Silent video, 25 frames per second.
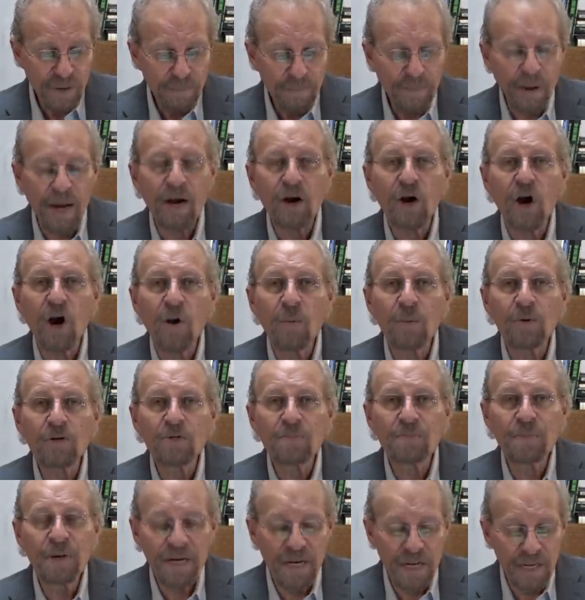My heart was
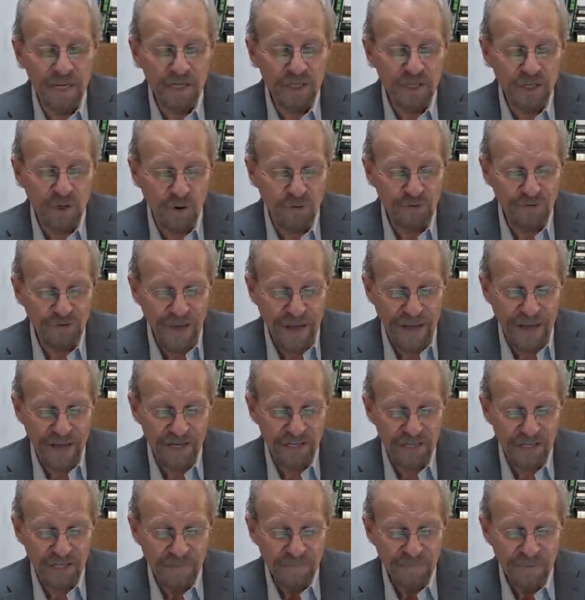beating so
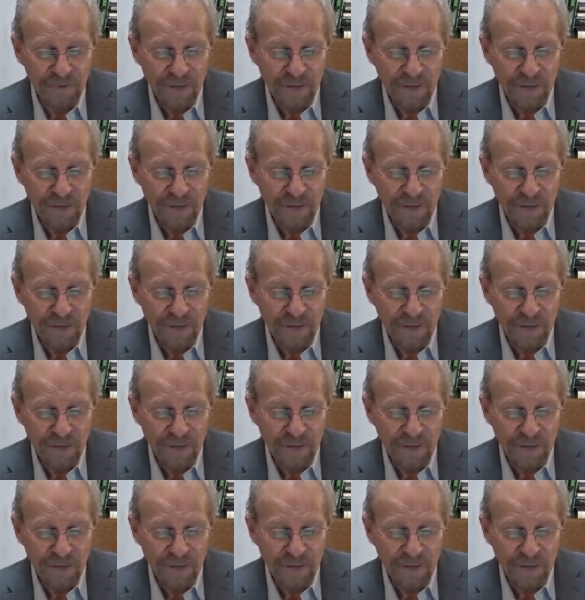fast,